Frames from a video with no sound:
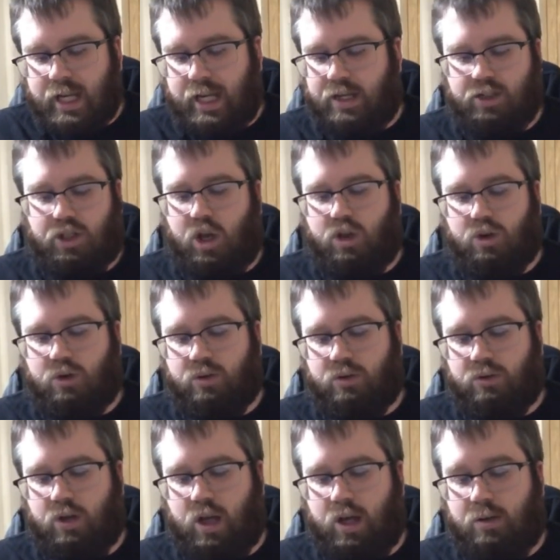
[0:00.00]
and just other
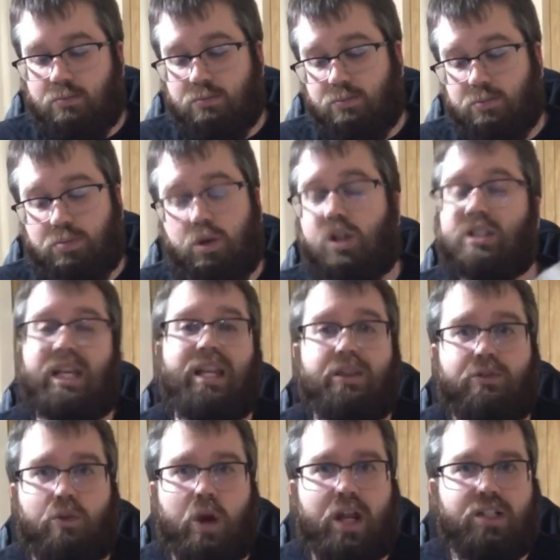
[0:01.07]
uh, books in
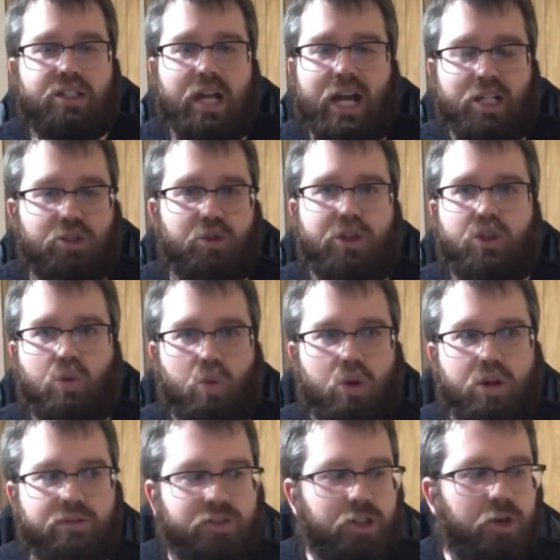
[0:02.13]
the franchise or in the
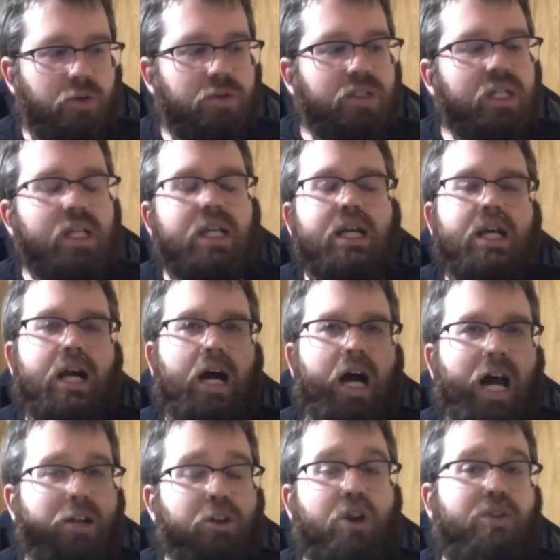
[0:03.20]
world of Dune.
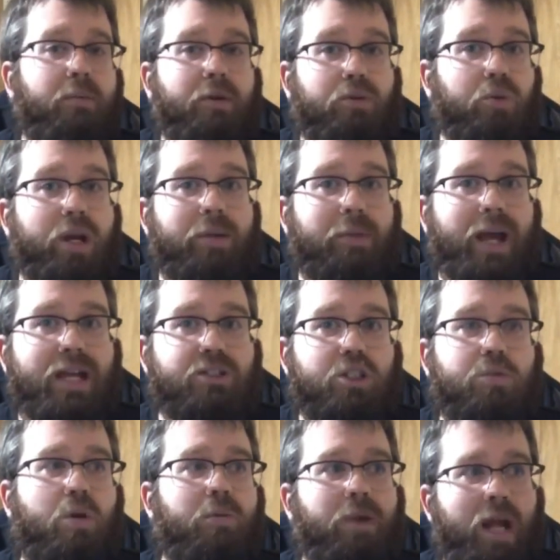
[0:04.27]
Uh, I don't know if I'm going to read past
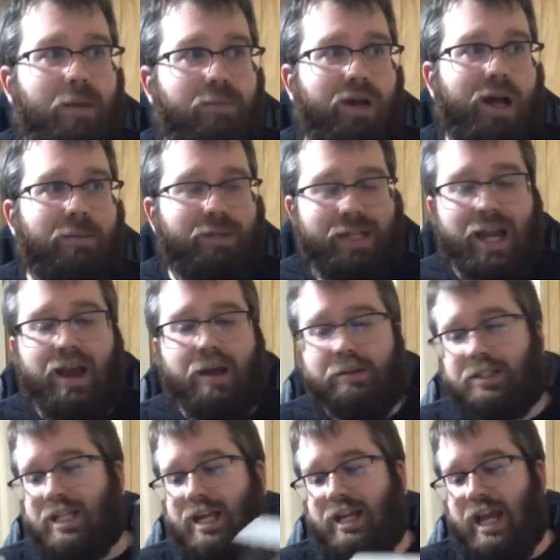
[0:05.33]
this point, but I'm, I'm now I'm
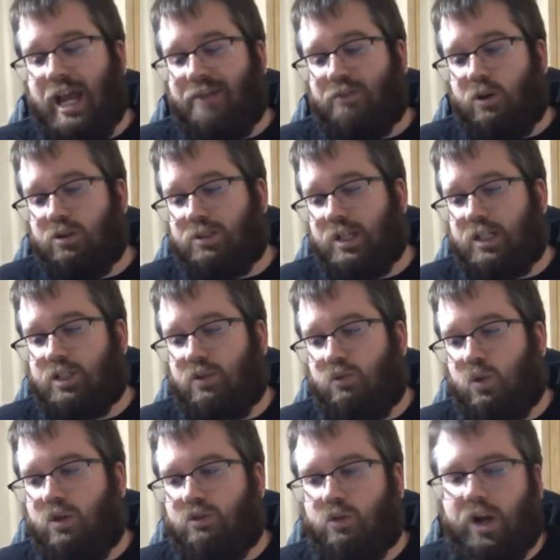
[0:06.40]
excited to have all six of
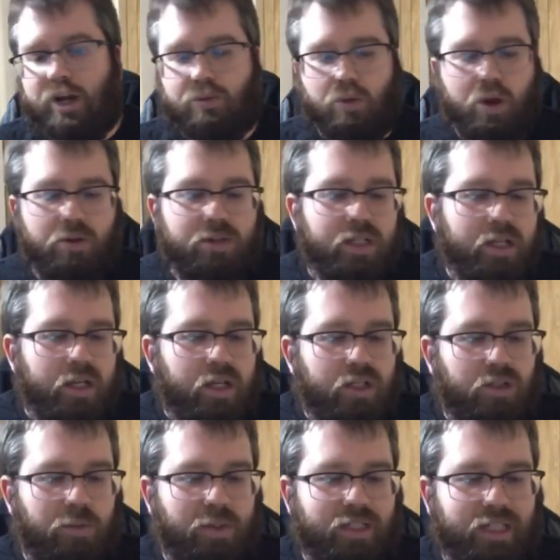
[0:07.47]
what Frank wrote,
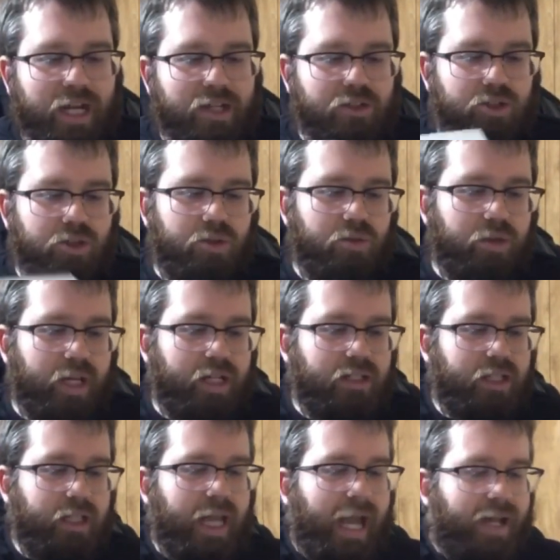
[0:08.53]
so I'm excited to get
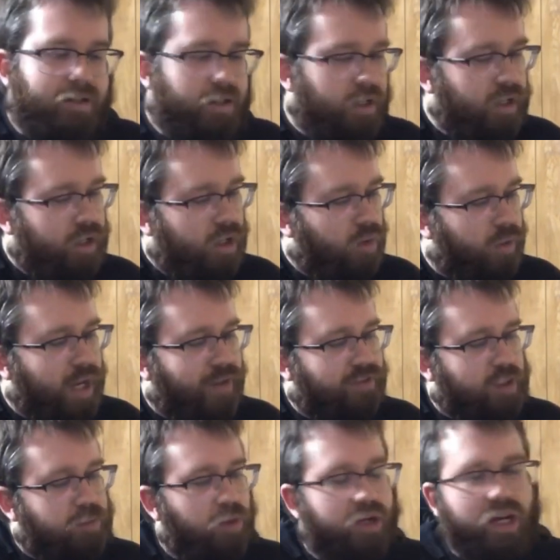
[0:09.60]
into that. We have
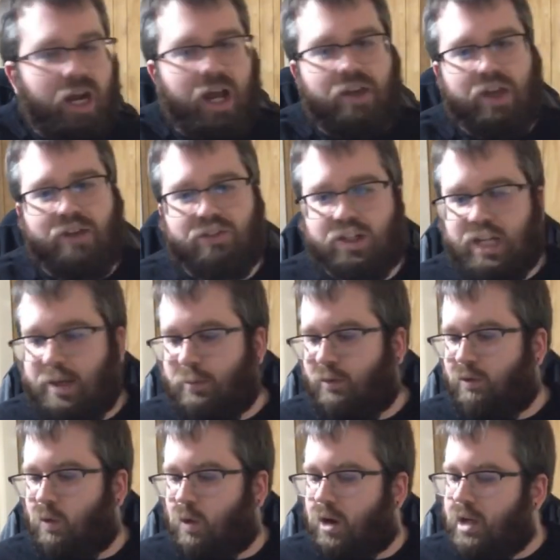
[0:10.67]
this book here. I, have looked at it
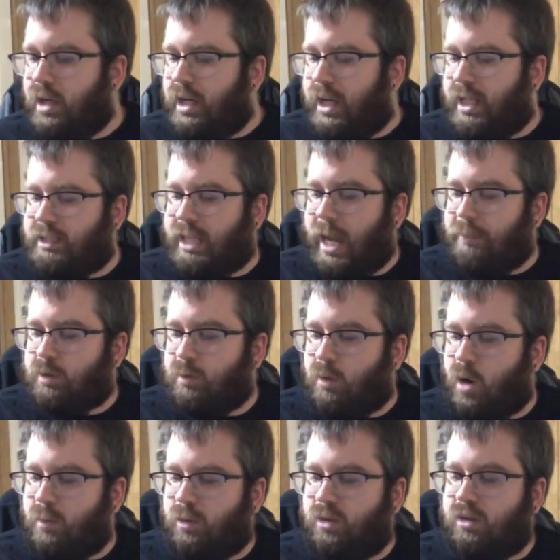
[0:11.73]
before. It's Captain
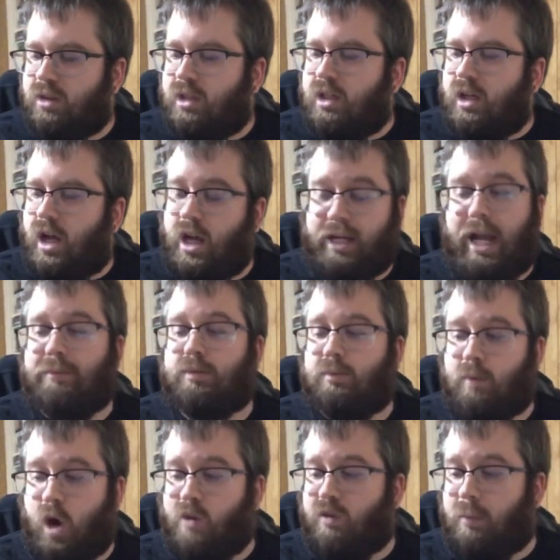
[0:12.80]
Marvel, uh, Captain
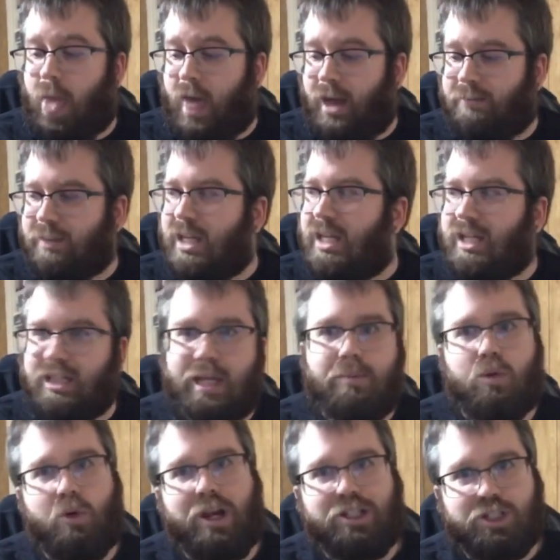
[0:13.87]
Marvel, blah,
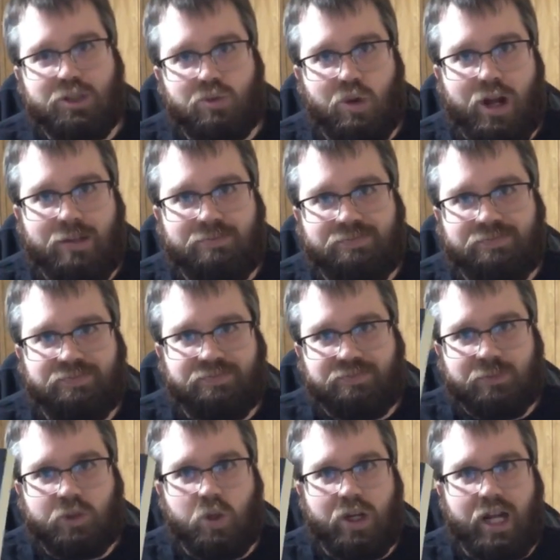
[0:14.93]
Liberation Run.
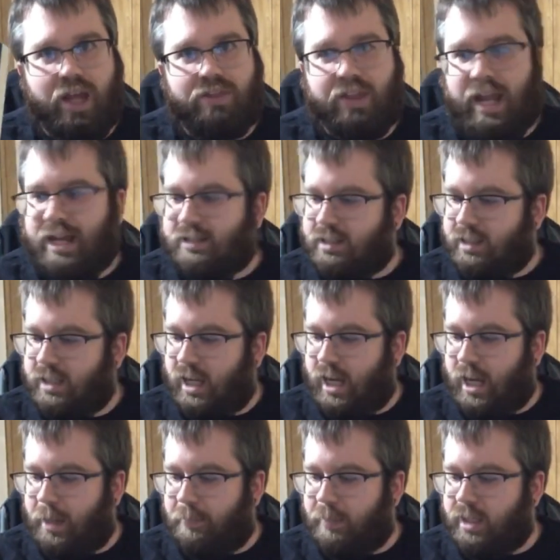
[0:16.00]
So I got that.
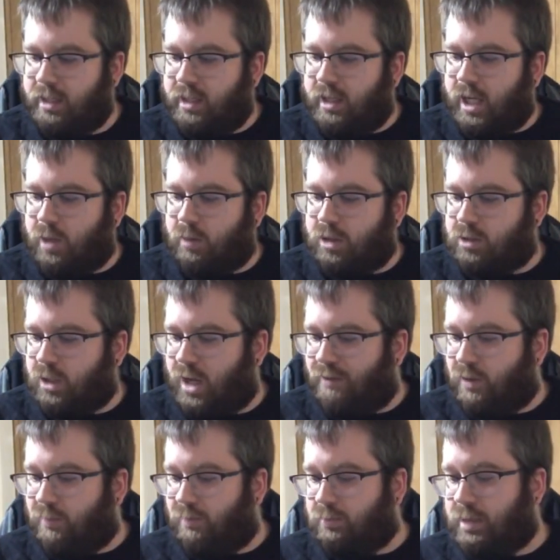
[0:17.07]
Um, an original
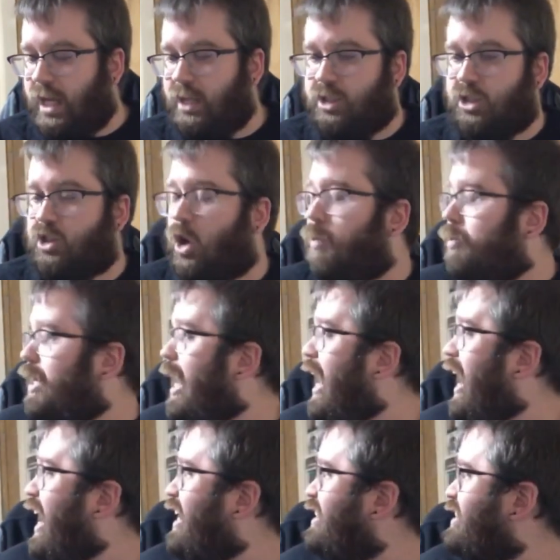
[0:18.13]
novel from Tess Sharpe.
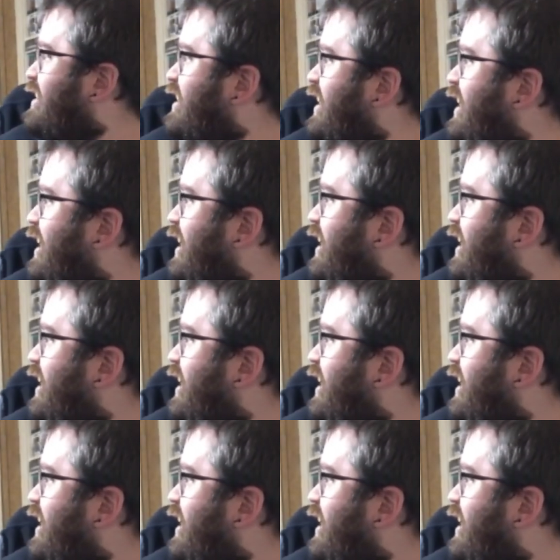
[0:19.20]
Yes.